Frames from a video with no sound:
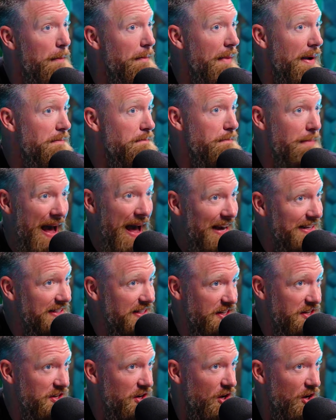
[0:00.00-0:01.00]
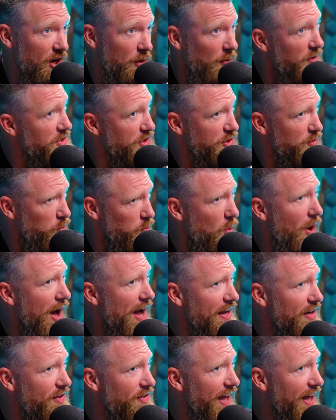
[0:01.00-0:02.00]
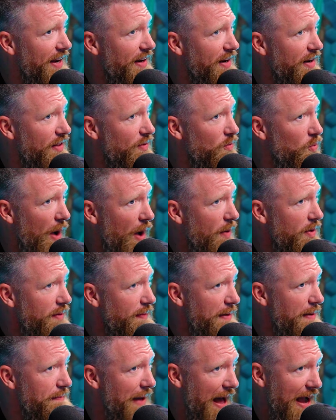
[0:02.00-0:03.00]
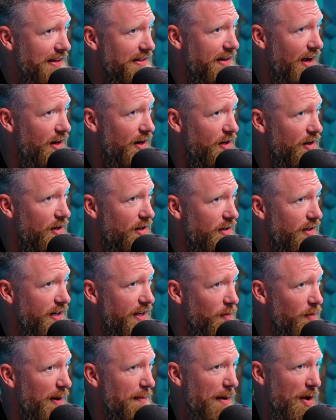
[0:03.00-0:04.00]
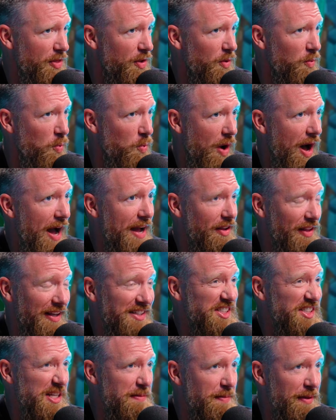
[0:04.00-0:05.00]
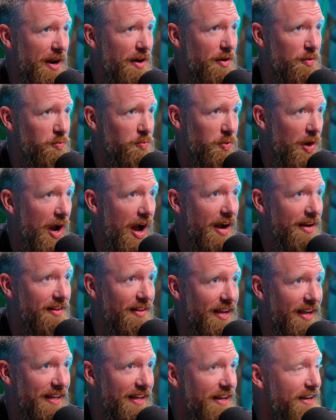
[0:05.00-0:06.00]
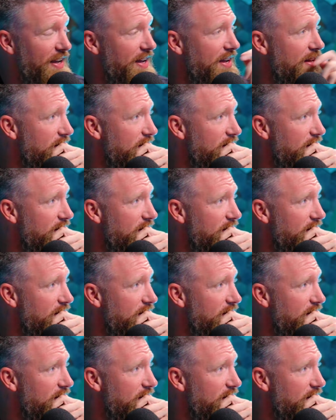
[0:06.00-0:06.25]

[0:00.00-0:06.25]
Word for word: My back didn't hurt, which is wild. That why would my back not hurt when I'm out in the wild, like sleeping on a rock, mm. like